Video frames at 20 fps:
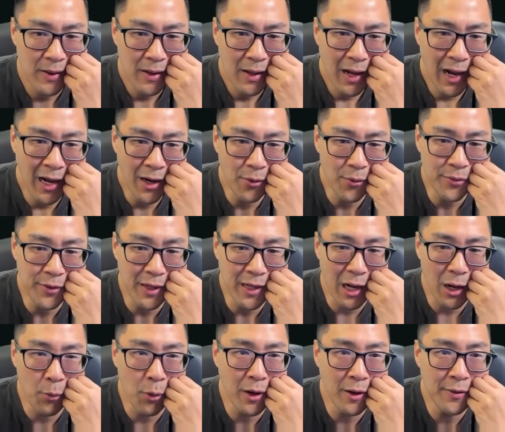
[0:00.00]
I don't think
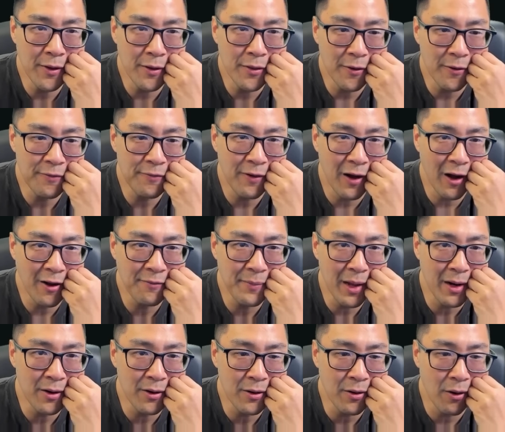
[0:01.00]
I want another 5
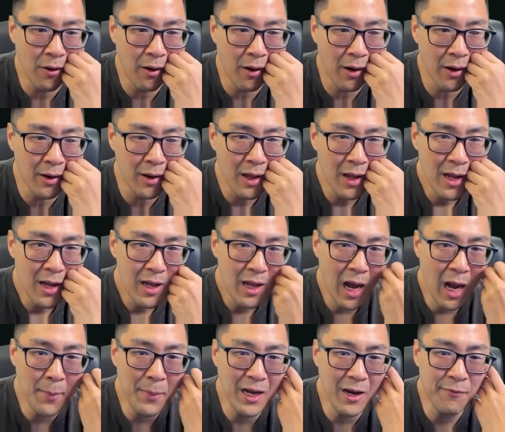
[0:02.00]
mana card.
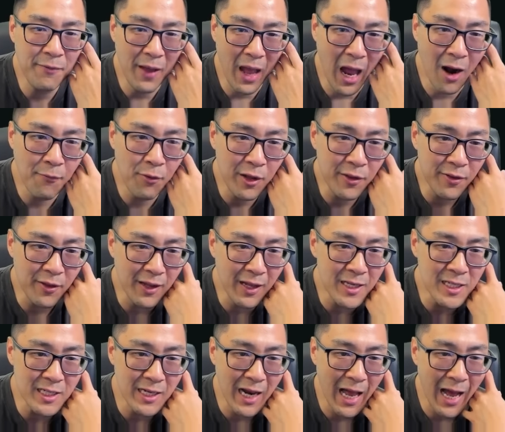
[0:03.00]
I mean, if everything
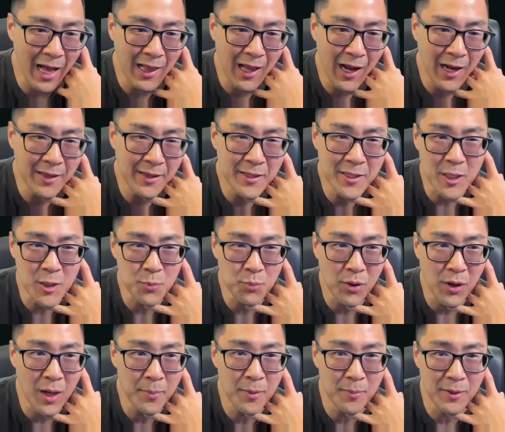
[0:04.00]
is an ally, this is
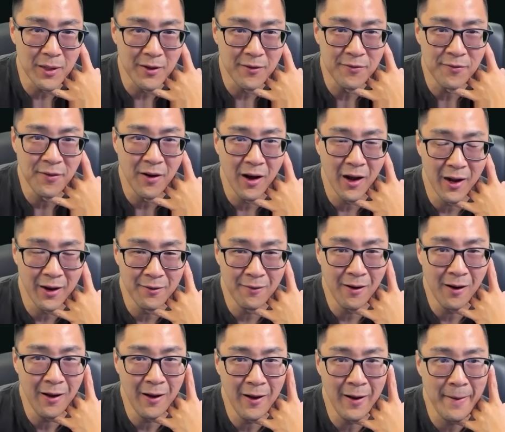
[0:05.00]
probably fine,
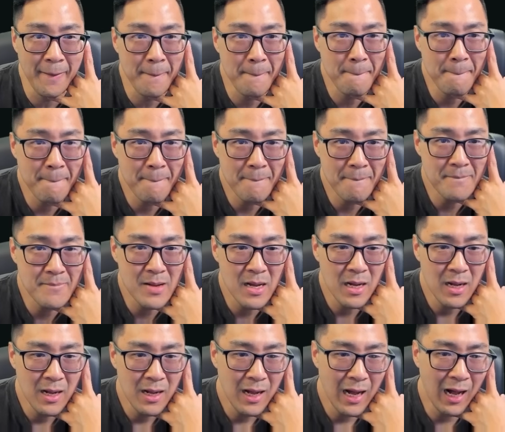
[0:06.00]
right?
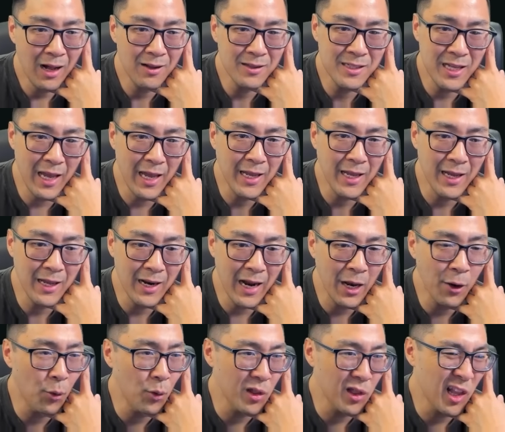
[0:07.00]
I'll take it. I
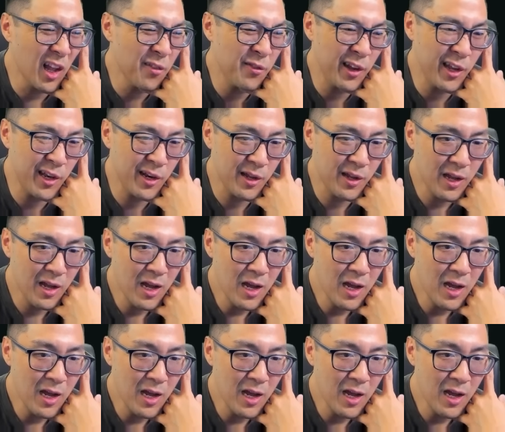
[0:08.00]
don't love it.